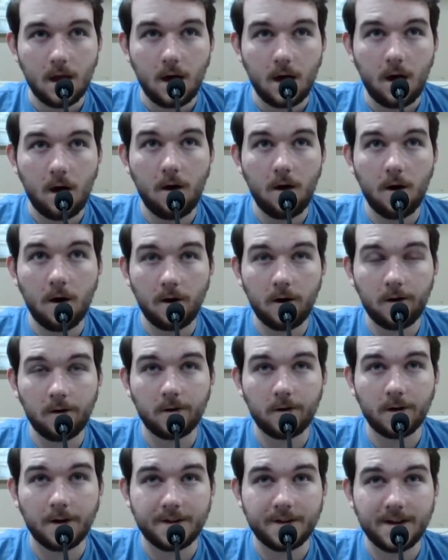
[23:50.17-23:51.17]
Oh
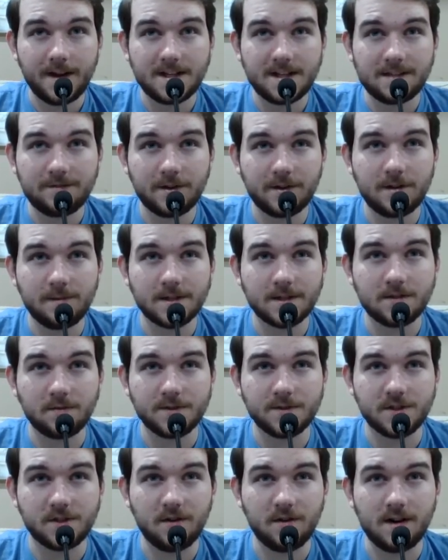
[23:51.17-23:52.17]
ho ho! The ice Vellumental
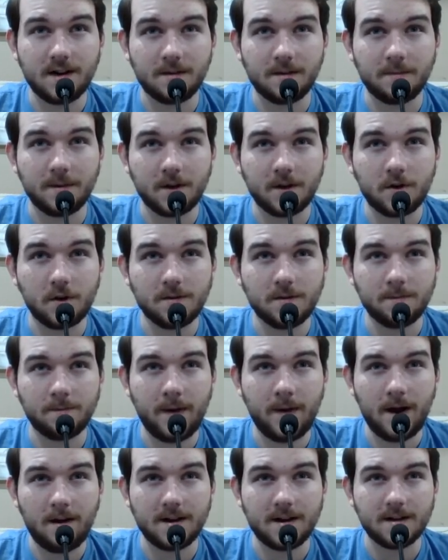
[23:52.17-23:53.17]
was grinning, but it couldn't
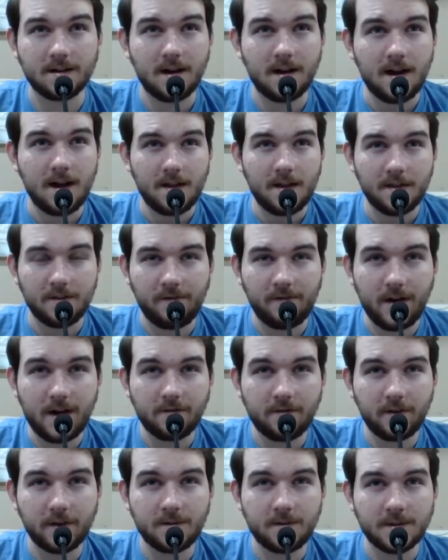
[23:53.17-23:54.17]
bear it. The
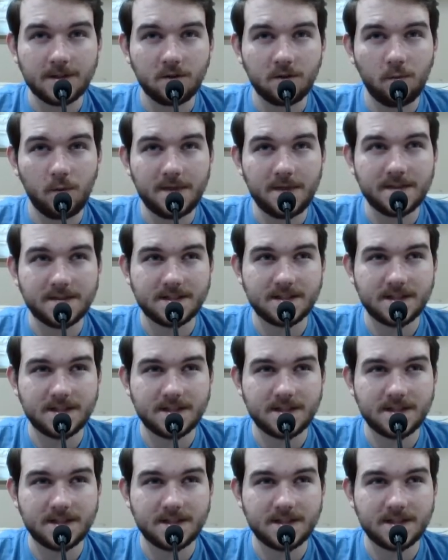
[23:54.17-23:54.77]
fire Vellumental wins